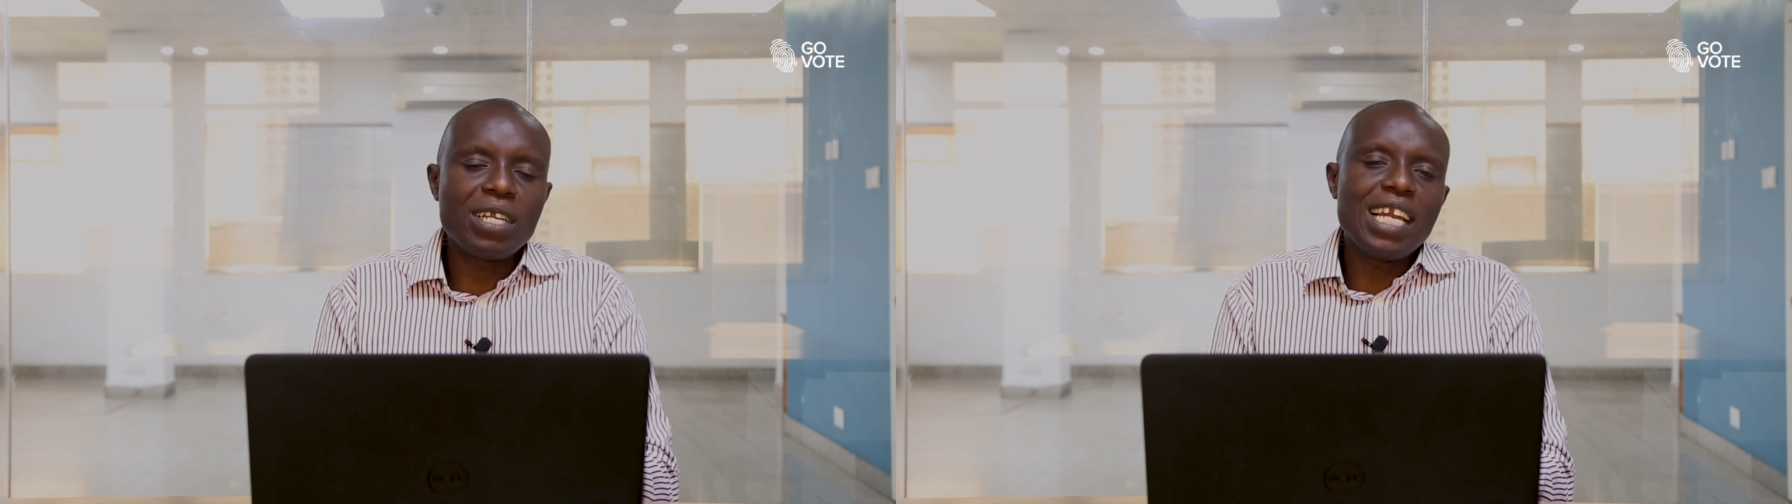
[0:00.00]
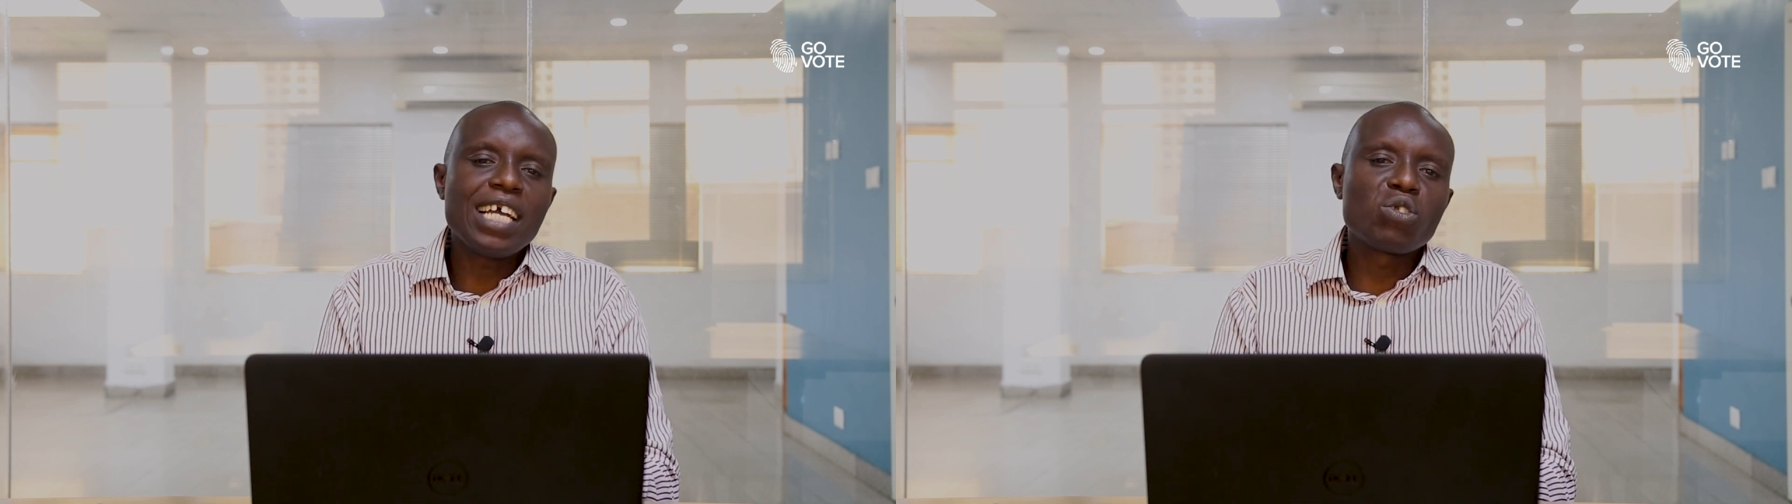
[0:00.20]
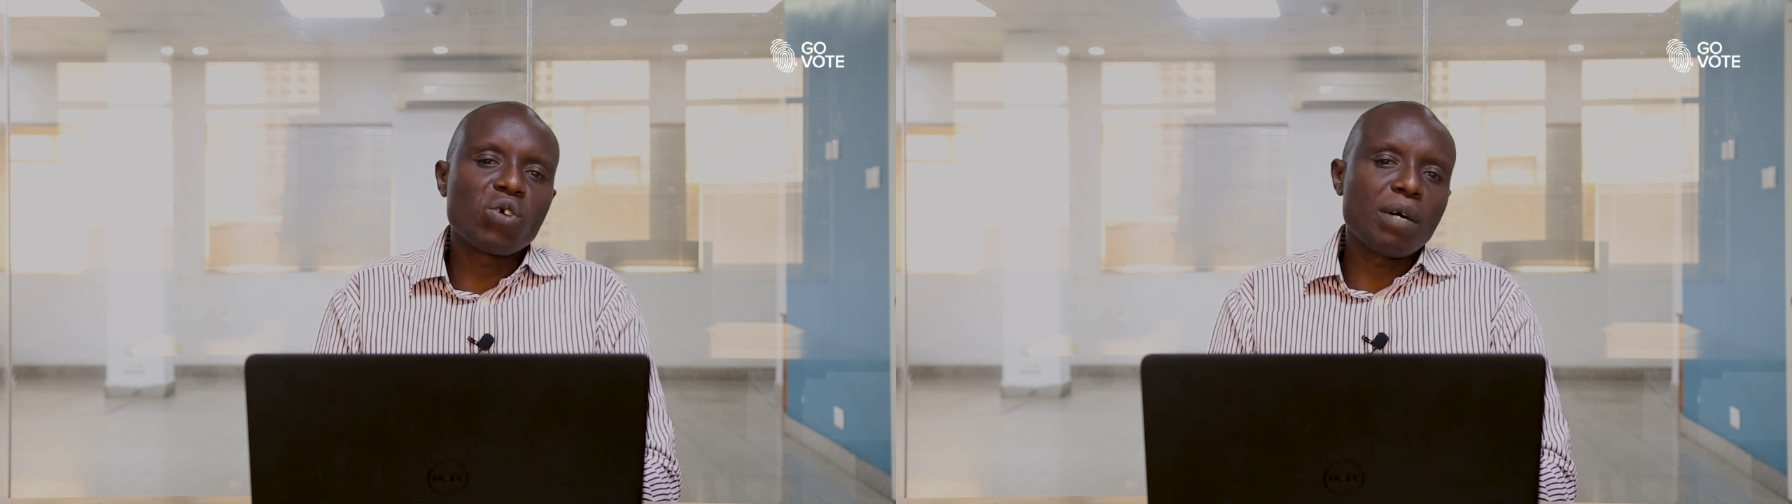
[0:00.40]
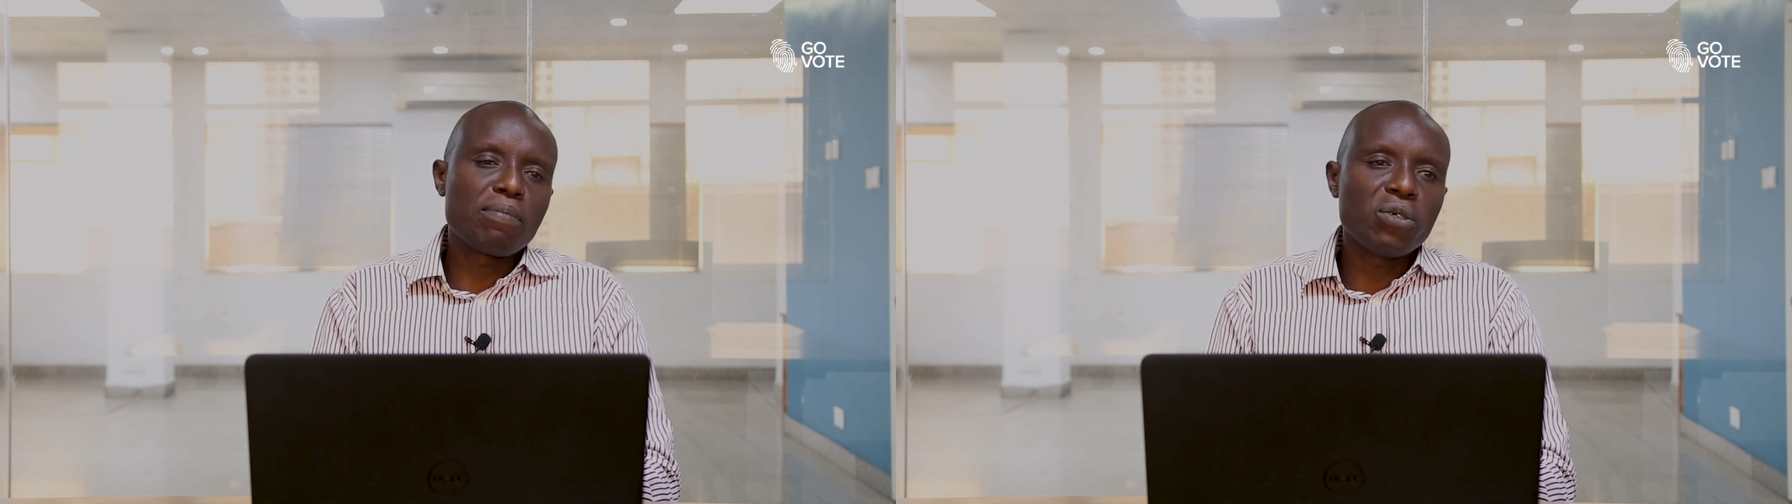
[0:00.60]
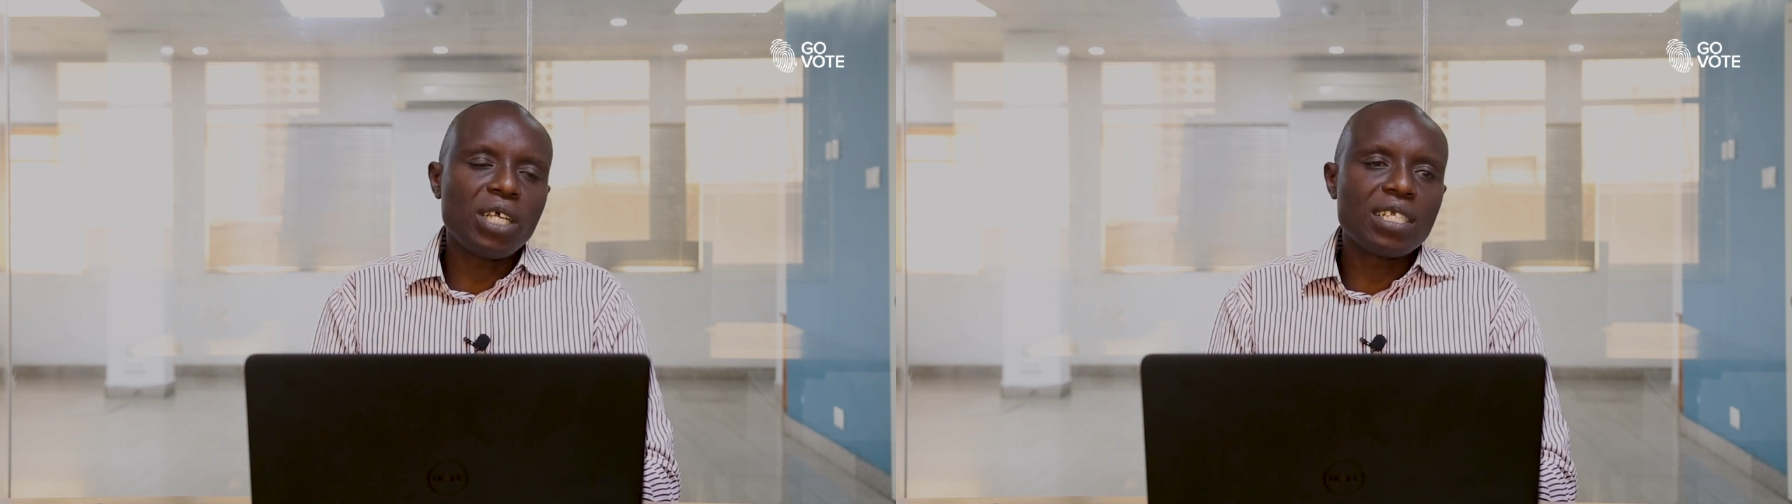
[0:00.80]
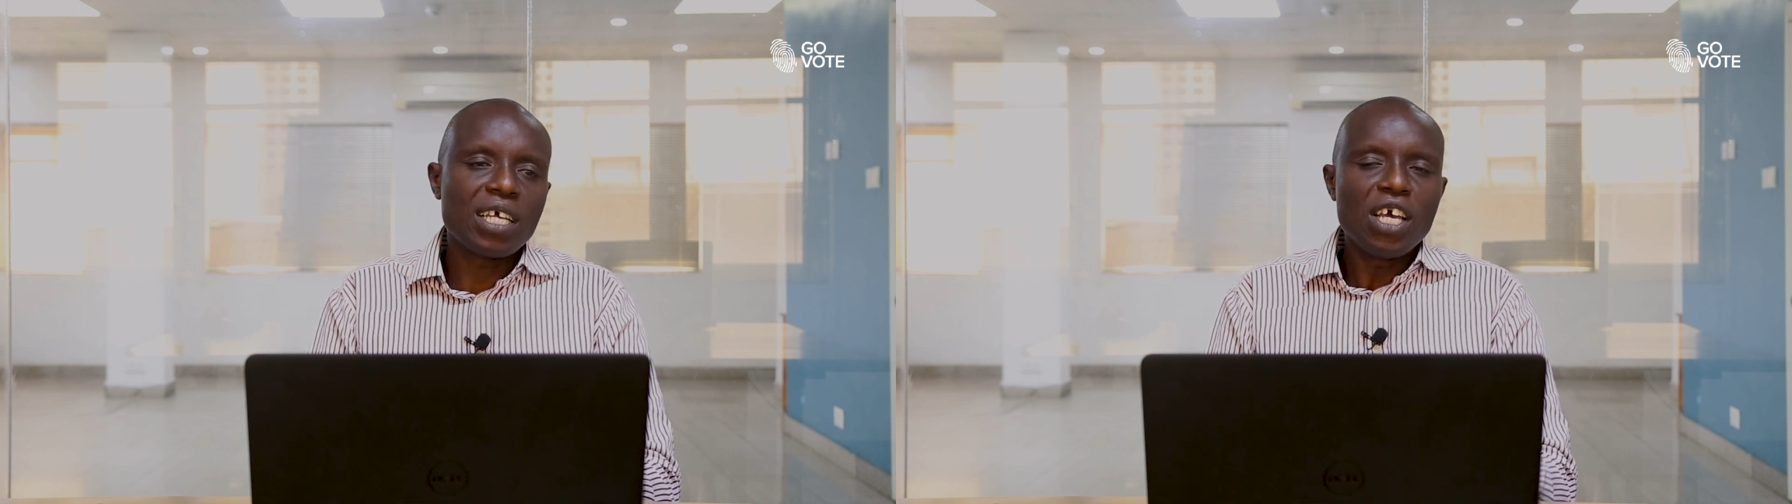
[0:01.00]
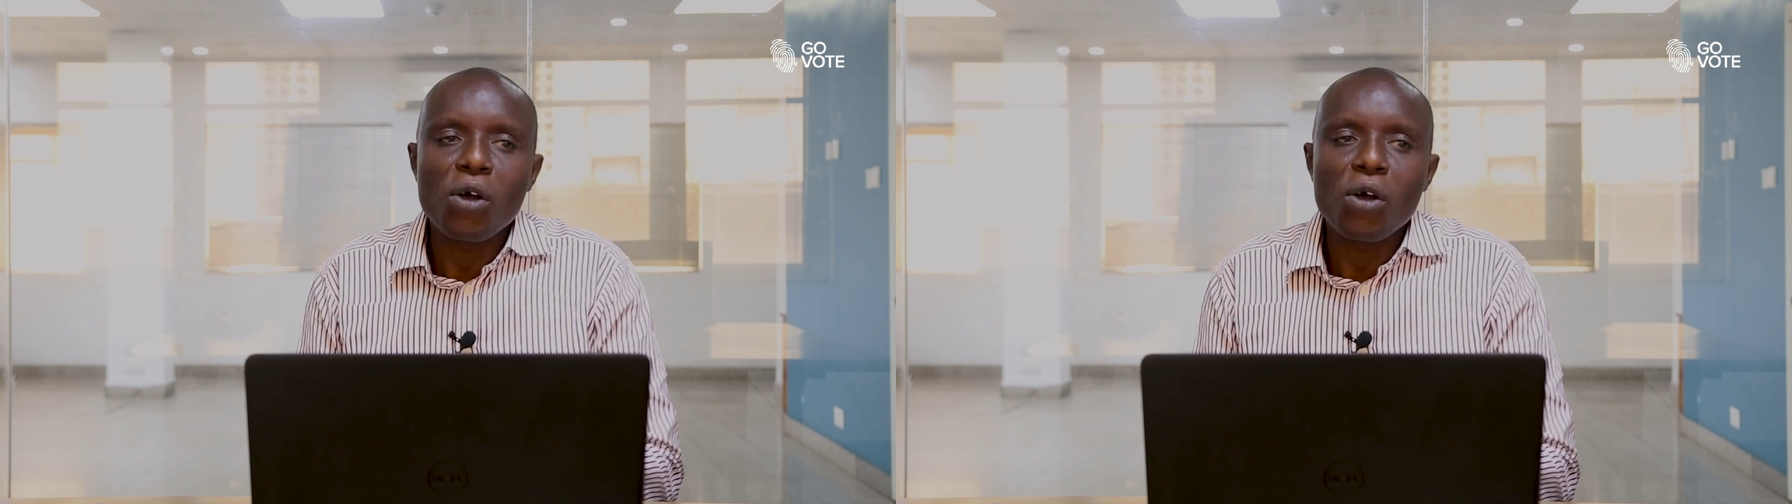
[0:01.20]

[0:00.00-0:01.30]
the electoral process.